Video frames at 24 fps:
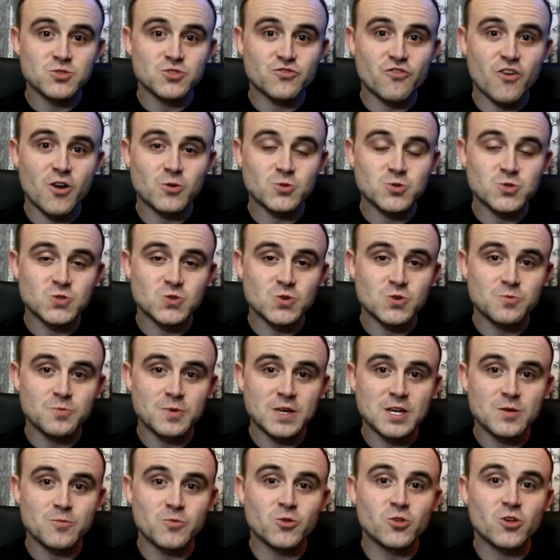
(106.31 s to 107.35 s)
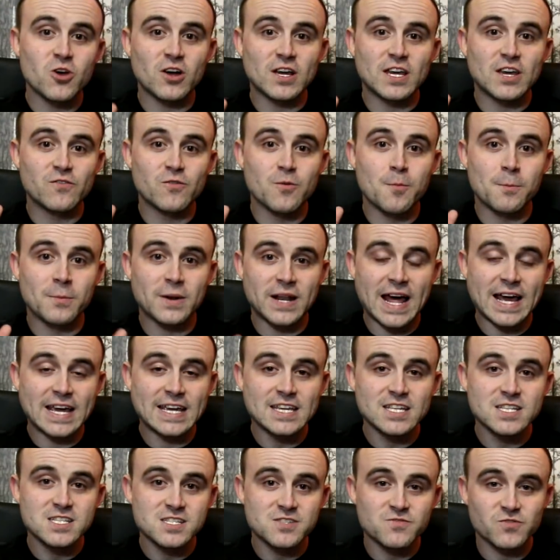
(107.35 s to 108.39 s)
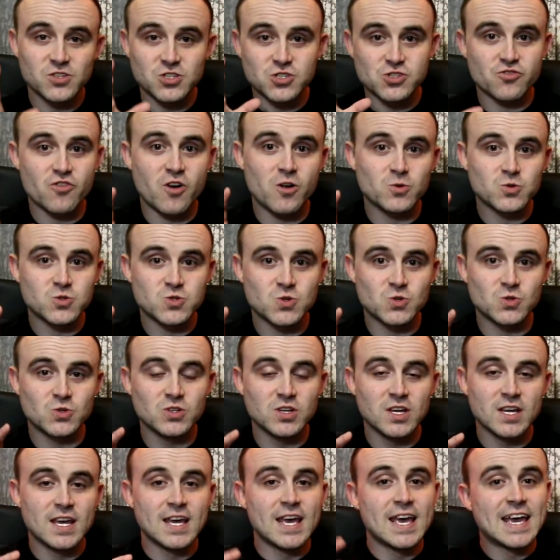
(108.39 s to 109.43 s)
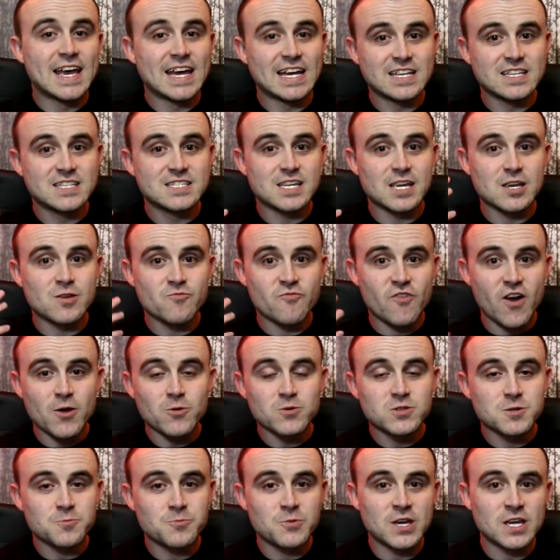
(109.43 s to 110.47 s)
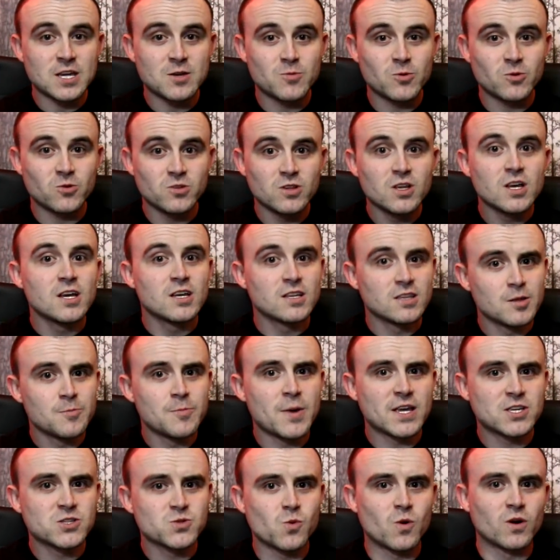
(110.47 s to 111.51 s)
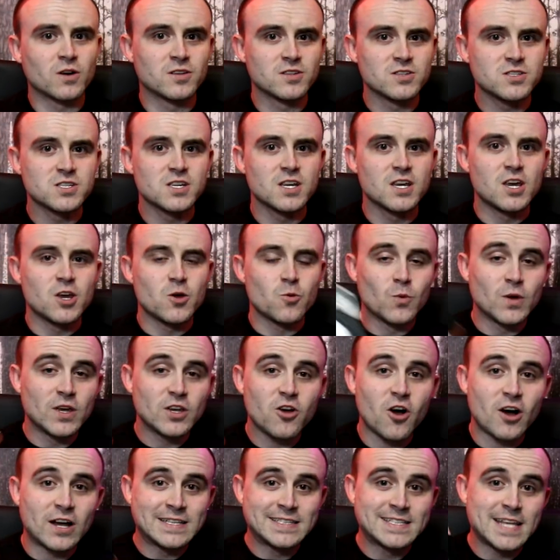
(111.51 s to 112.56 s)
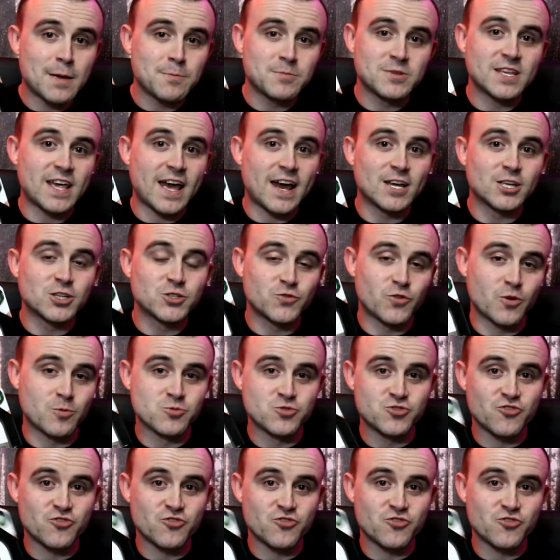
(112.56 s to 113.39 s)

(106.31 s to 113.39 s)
Scroll Saw people, got given blades for the scroll saw, and Team Router people, the best ones, we got a depth gauge from